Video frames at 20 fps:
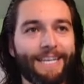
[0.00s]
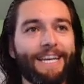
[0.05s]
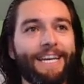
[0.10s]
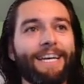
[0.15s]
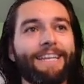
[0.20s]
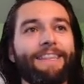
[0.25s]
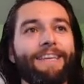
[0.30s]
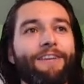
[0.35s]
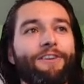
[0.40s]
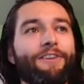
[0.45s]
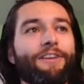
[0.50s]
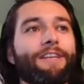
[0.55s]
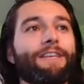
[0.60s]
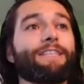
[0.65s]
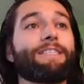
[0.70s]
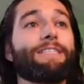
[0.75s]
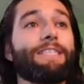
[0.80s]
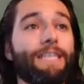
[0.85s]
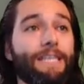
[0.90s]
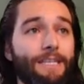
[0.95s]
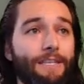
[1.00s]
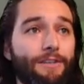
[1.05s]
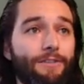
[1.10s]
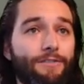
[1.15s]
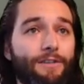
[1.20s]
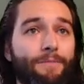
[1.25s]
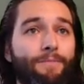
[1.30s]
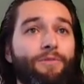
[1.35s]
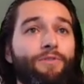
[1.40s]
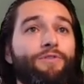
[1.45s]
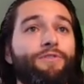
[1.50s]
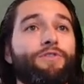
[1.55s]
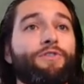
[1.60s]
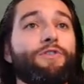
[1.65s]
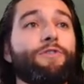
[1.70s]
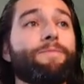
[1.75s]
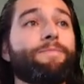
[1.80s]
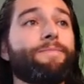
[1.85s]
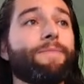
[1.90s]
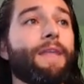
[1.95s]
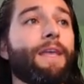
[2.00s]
That you're going to continue to pursue.